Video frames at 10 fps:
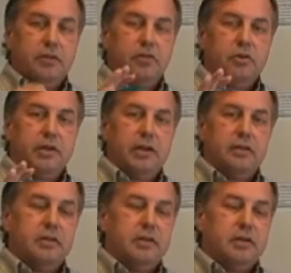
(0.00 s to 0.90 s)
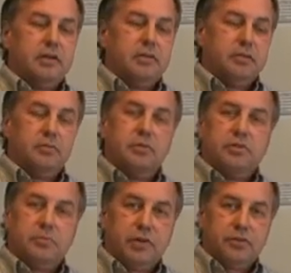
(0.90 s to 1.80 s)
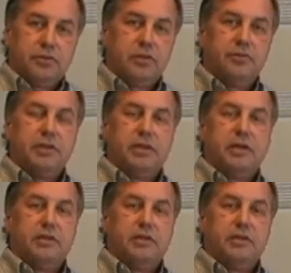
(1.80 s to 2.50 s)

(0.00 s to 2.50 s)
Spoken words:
you go ahead and once you press survey again,